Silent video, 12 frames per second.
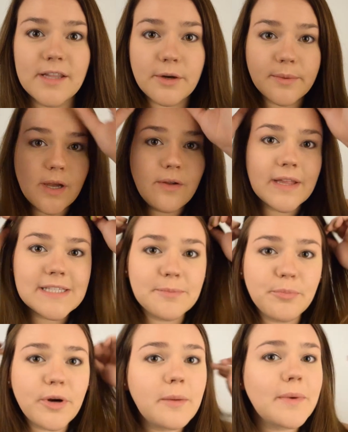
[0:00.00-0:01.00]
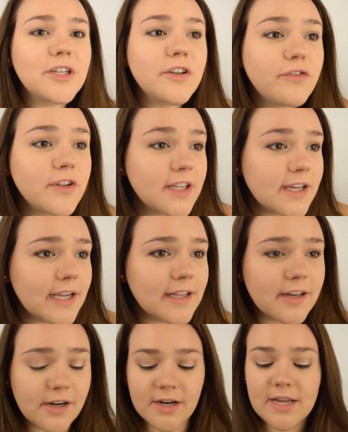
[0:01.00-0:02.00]
There we go, that's pretty much it for the
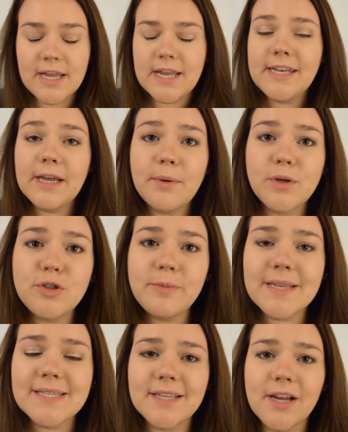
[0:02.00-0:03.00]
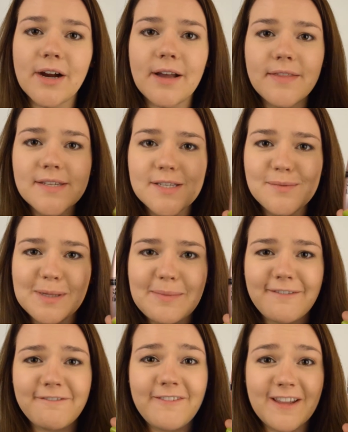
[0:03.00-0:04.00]
eyeliner. Now on to mascara. This is one of
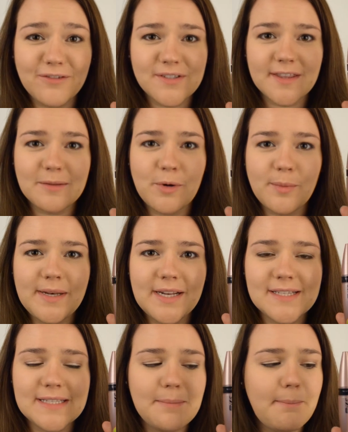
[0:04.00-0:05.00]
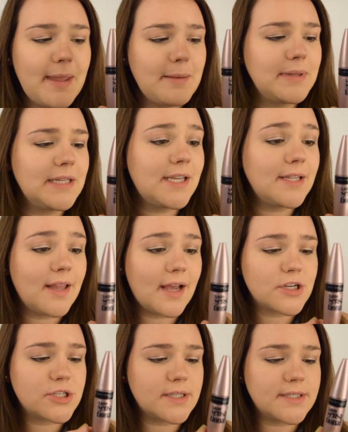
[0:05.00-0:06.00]
my favorites at the moment. It is the Maybelline
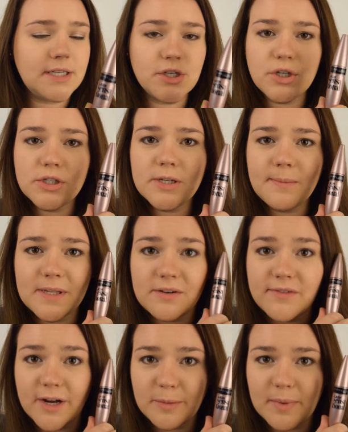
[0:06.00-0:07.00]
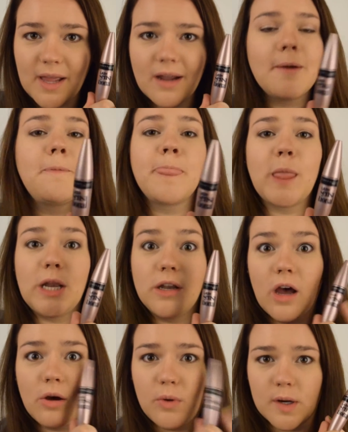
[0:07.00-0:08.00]
Lash Sensational in Very Black,
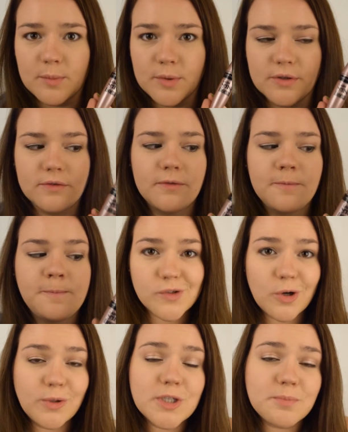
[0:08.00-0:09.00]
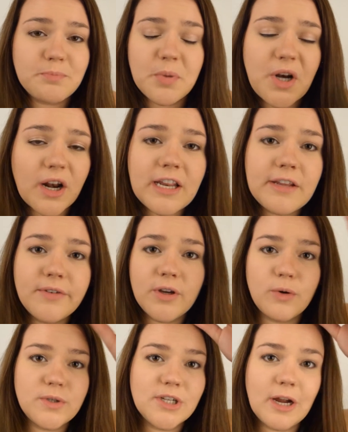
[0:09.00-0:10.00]
not waterproof. So just put on an even
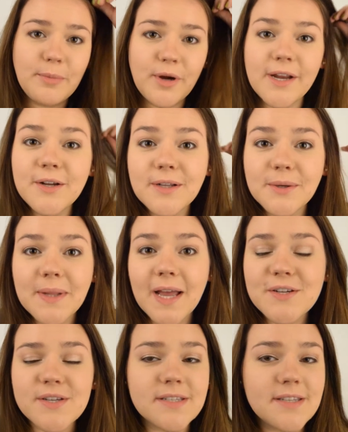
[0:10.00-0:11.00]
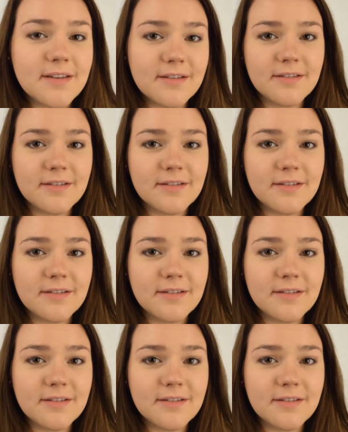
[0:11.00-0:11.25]
coat to your upper and your lower lashes.